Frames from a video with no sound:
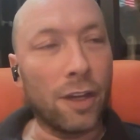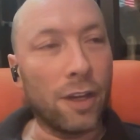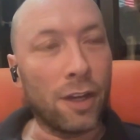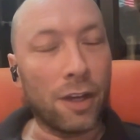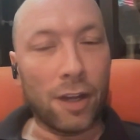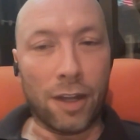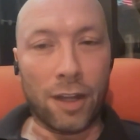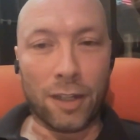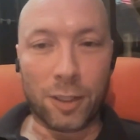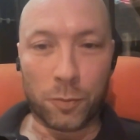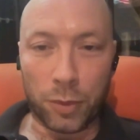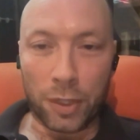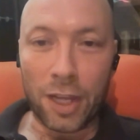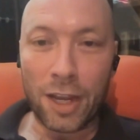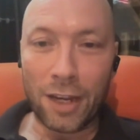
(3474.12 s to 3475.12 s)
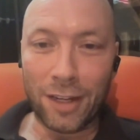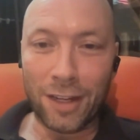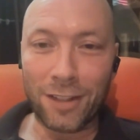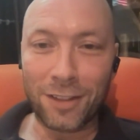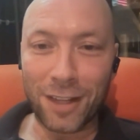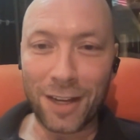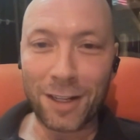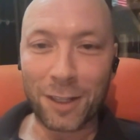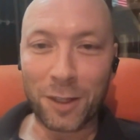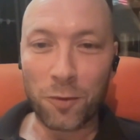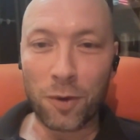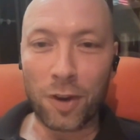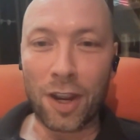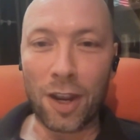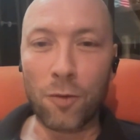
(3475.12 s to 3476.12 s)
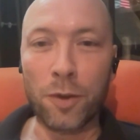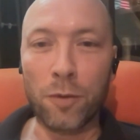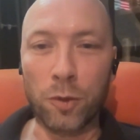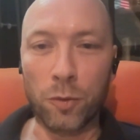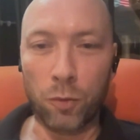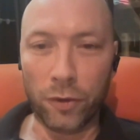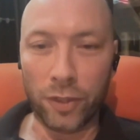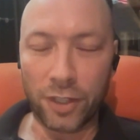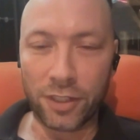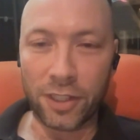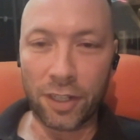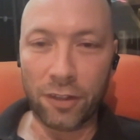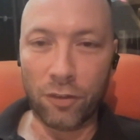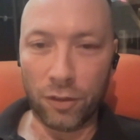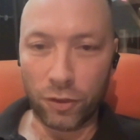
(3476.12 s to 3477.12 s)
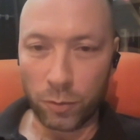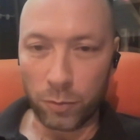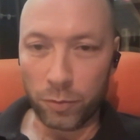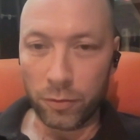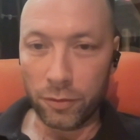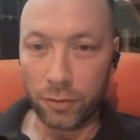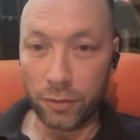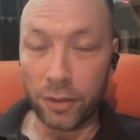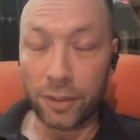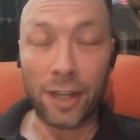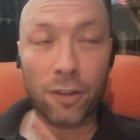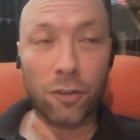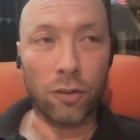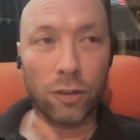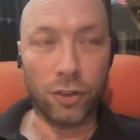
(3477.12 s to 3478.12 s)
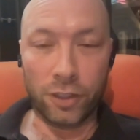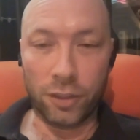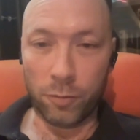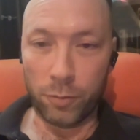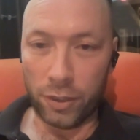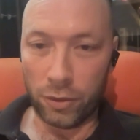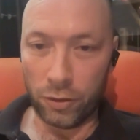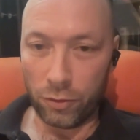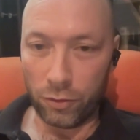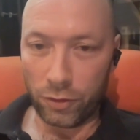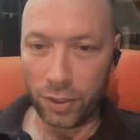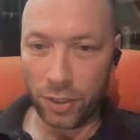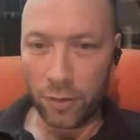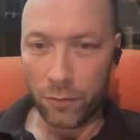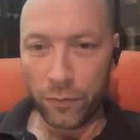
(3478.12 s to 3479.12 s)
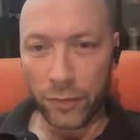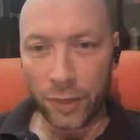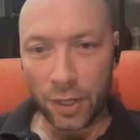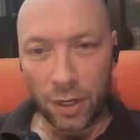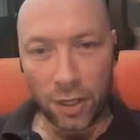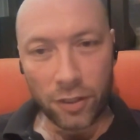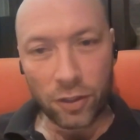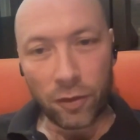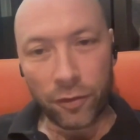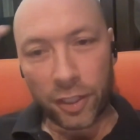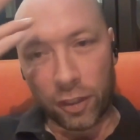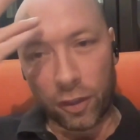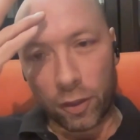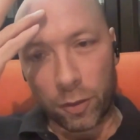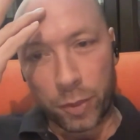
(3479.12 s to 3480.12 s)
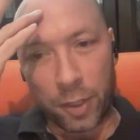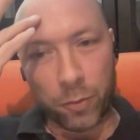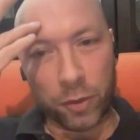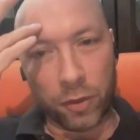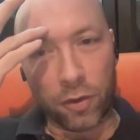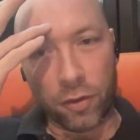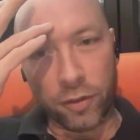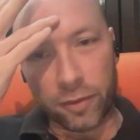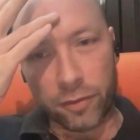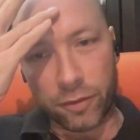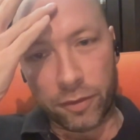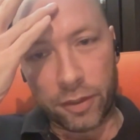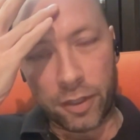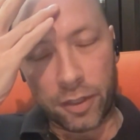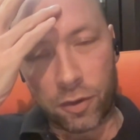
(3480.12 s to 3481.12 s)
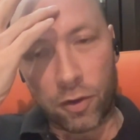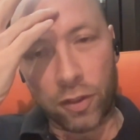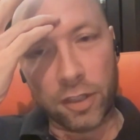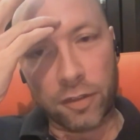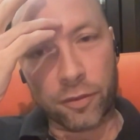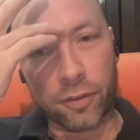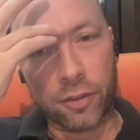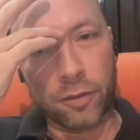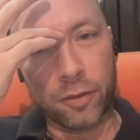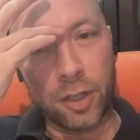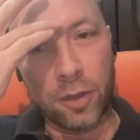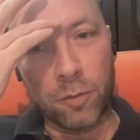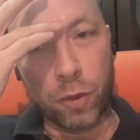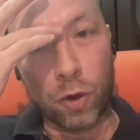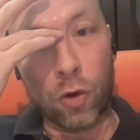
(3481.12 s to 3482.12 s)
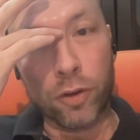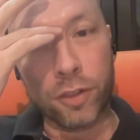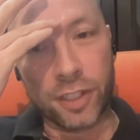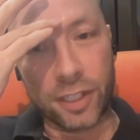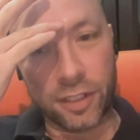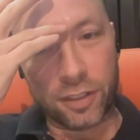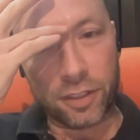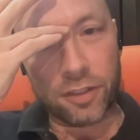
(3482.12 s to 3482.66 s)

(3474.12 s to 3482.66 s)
explain exactly how we would want this technology to be used. And there's obviously a lot of people calling for pauses